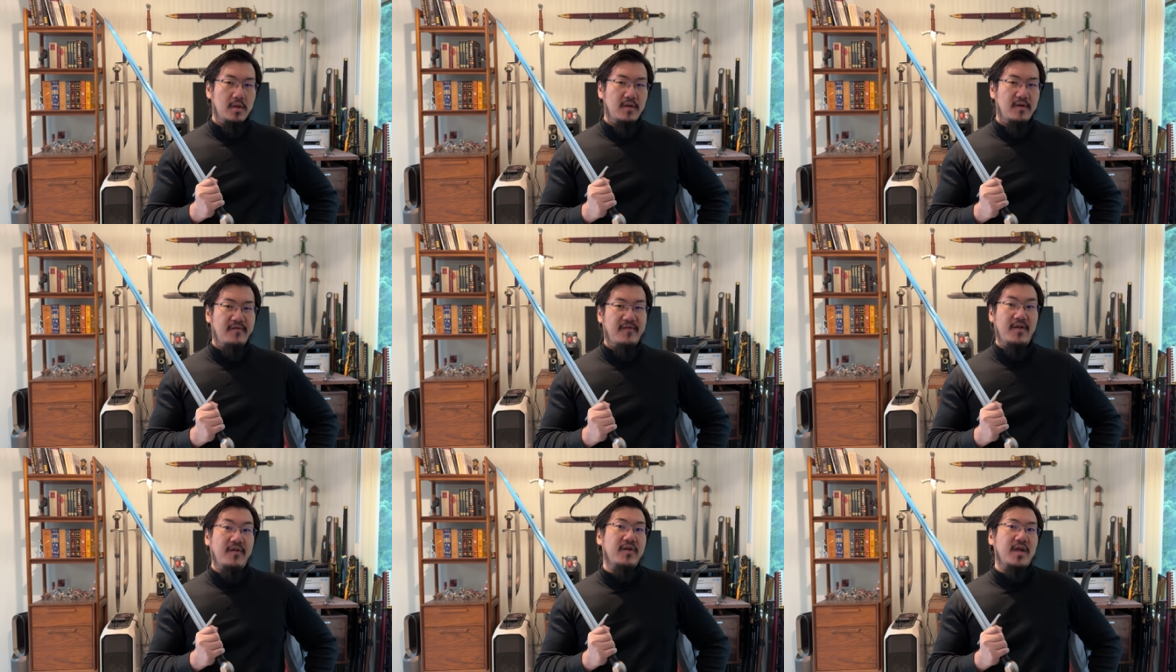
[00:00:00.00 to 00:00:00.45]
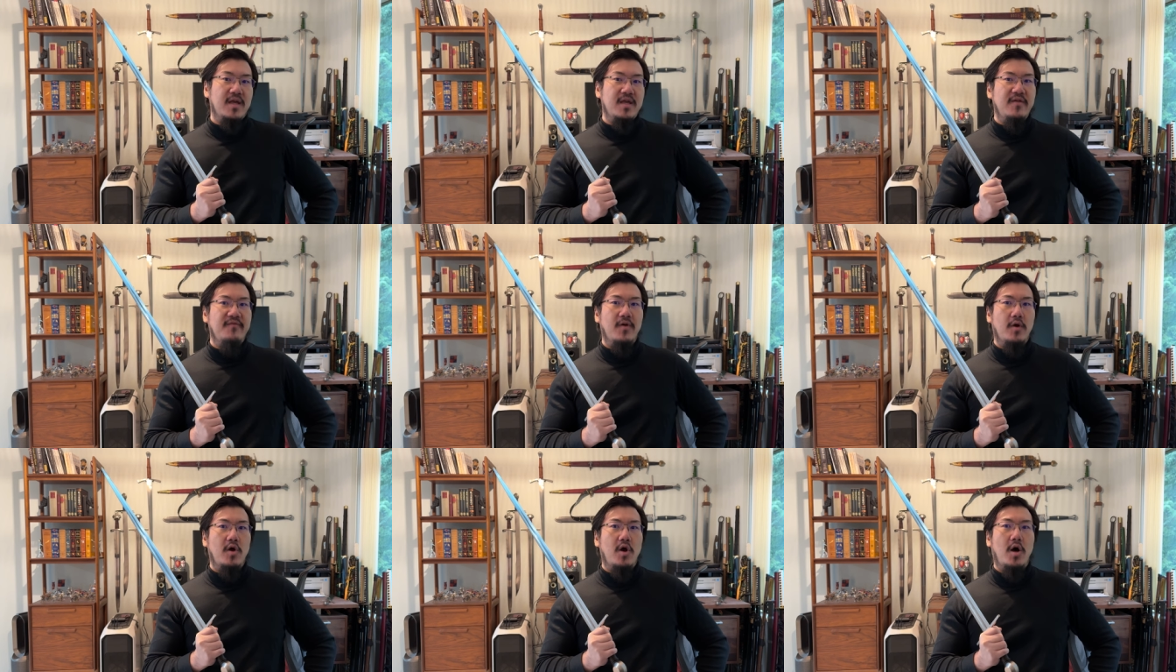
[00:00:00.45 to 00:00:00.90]
if you can
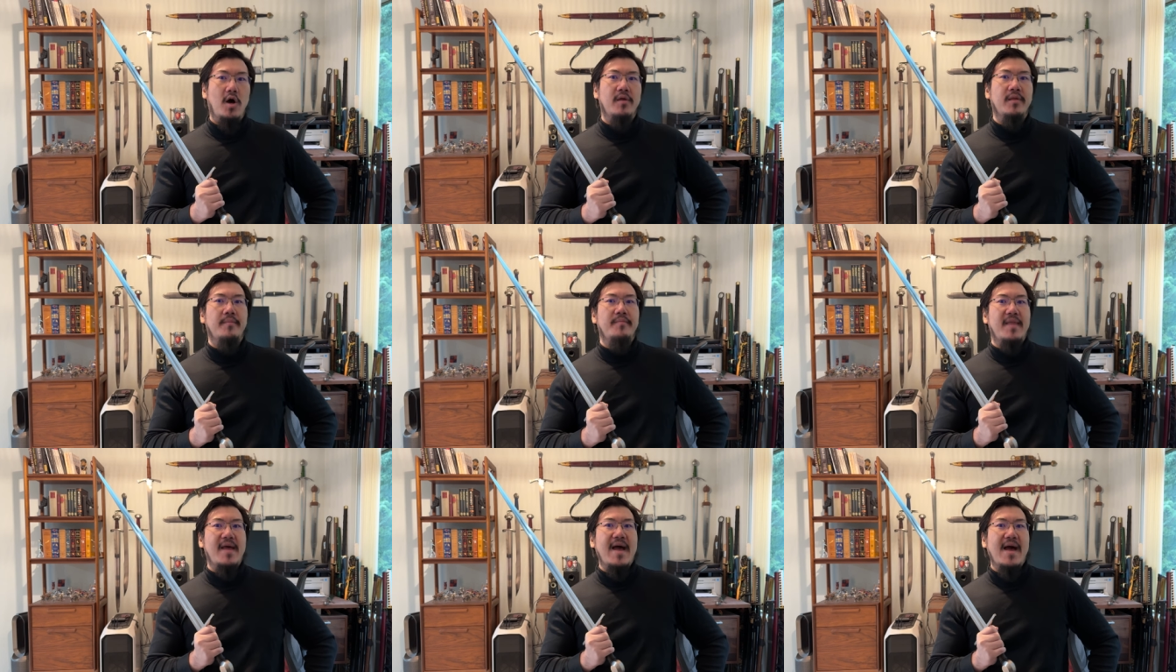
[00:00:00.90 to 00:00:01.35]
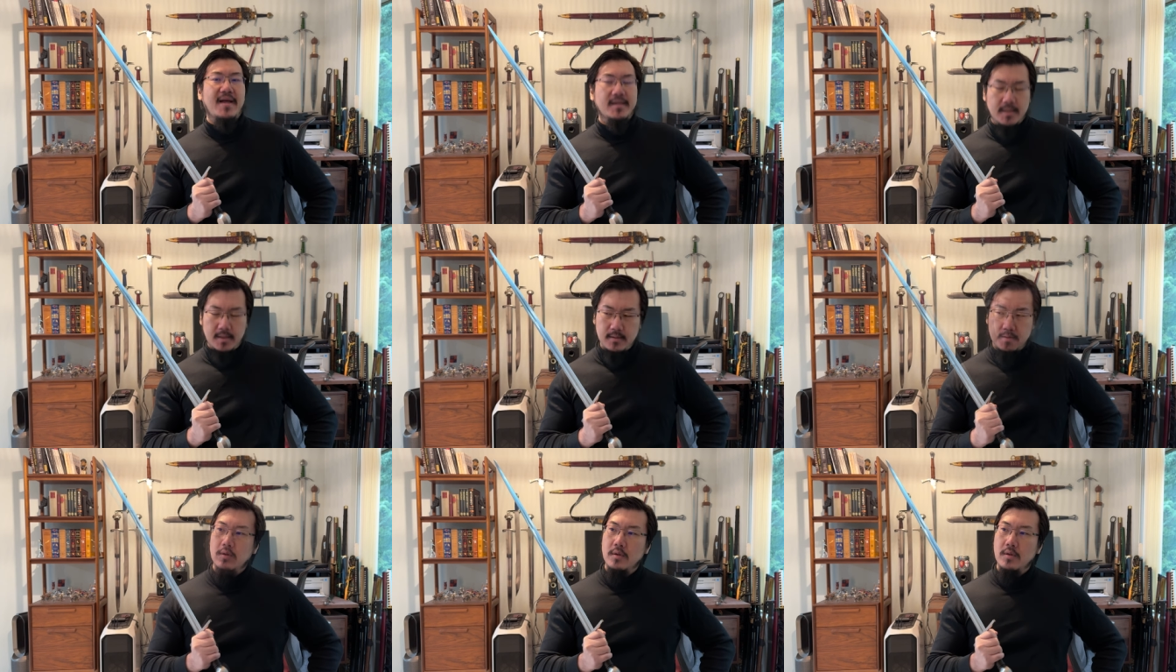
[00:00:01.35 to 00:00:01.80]
even call them that,
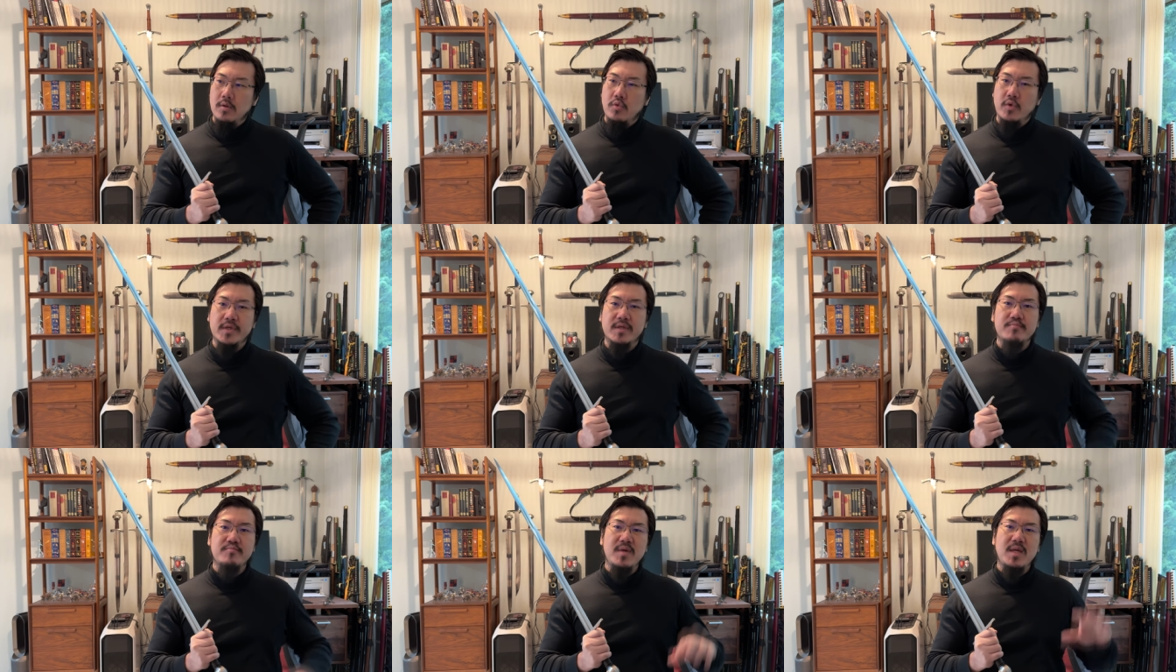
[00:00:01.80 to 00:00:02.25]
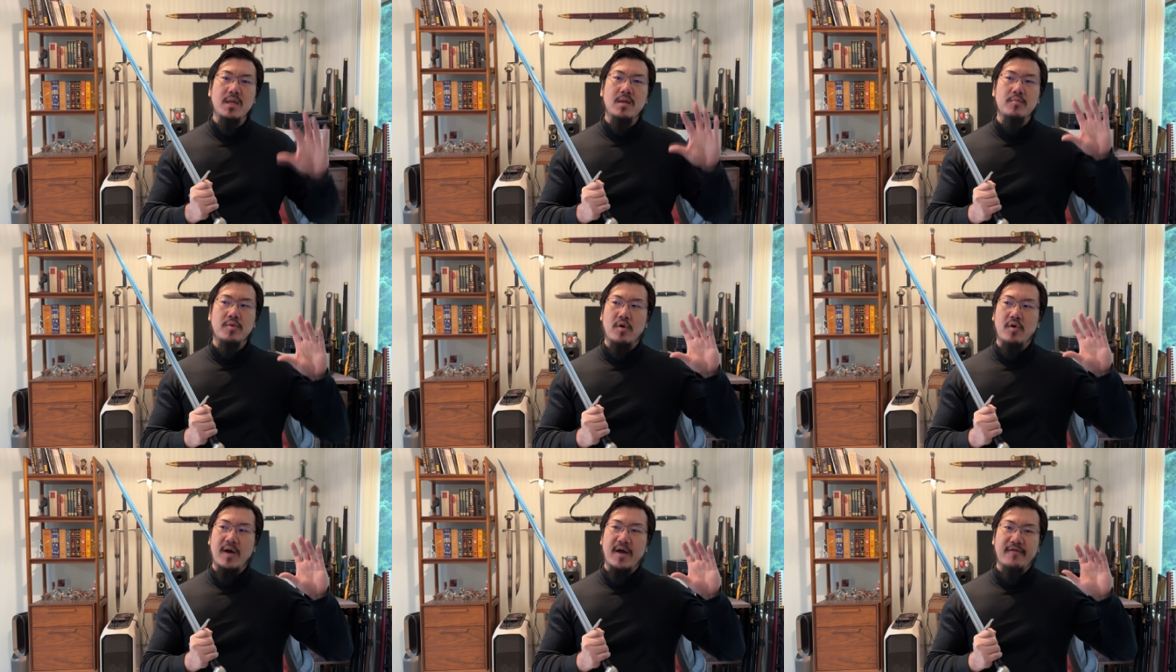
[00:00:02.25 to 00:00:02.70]
with
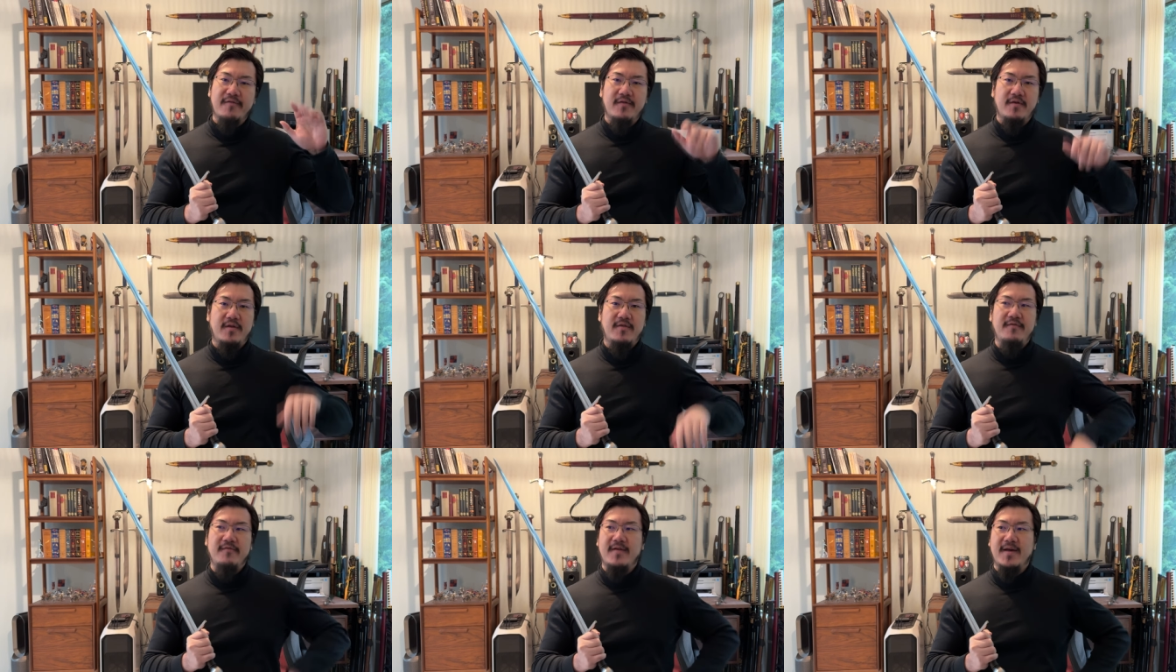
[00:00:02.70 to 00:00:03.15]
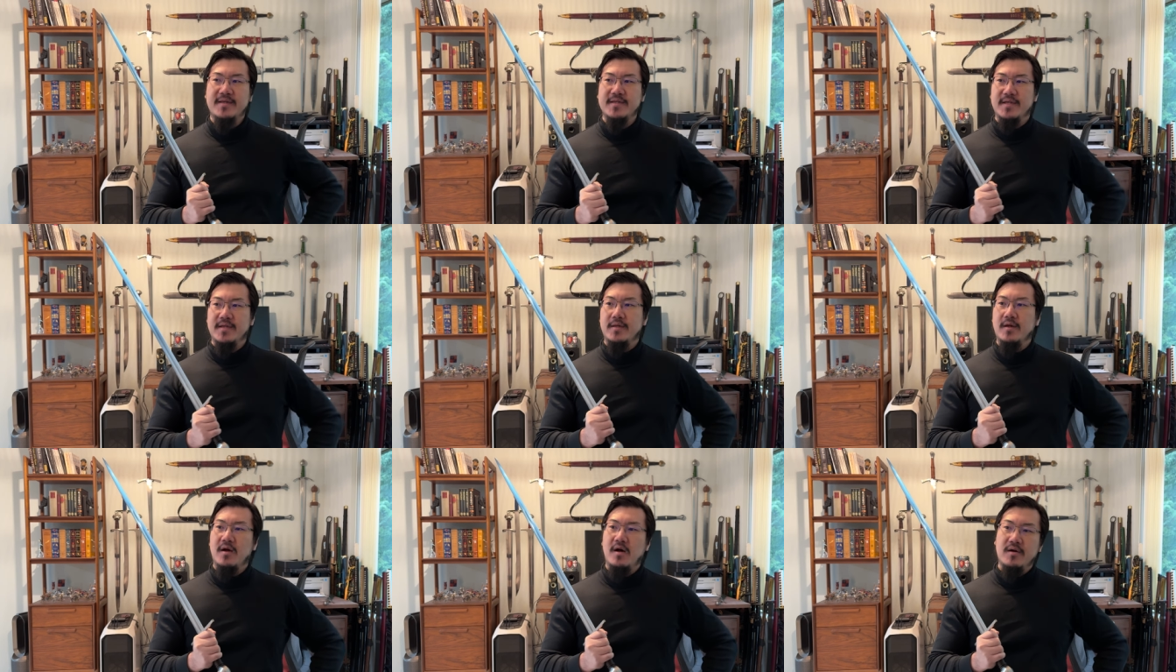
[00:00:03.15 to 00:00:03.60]
minimal effort
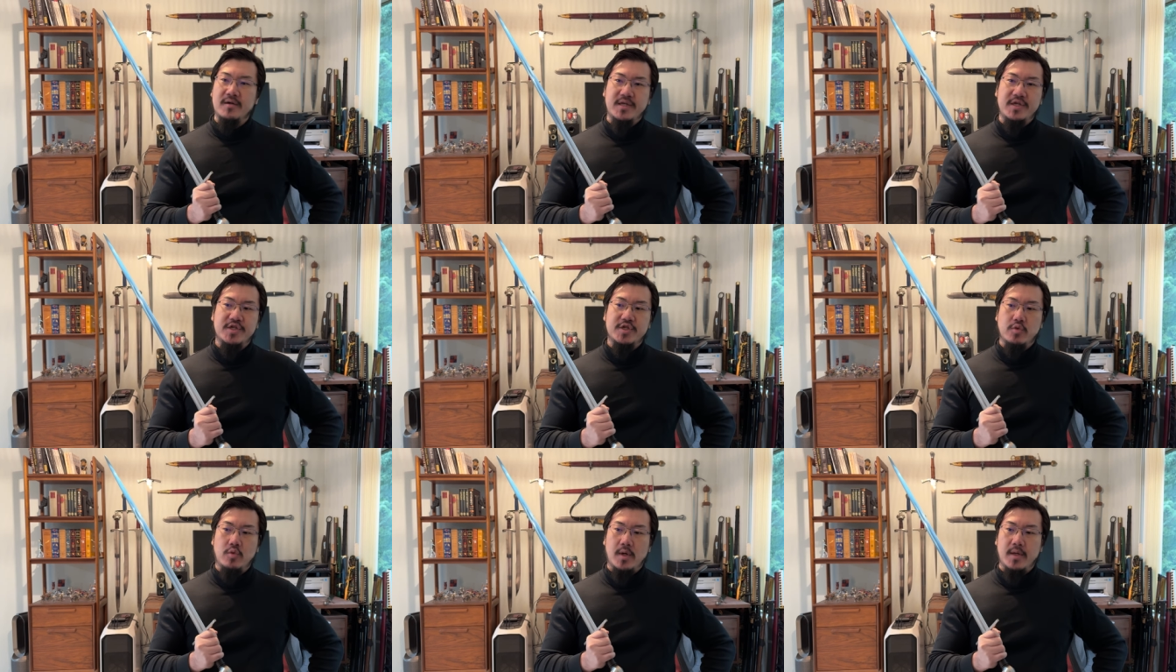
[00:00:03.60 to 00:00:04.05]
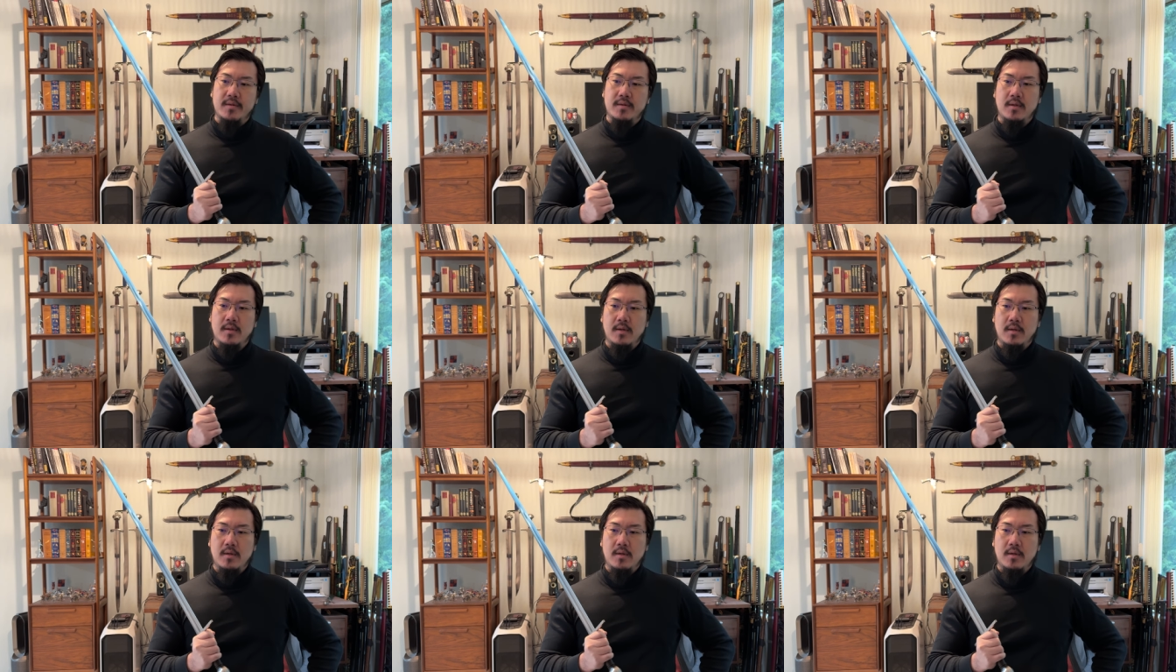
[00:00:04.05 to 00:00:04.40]
invested on each one,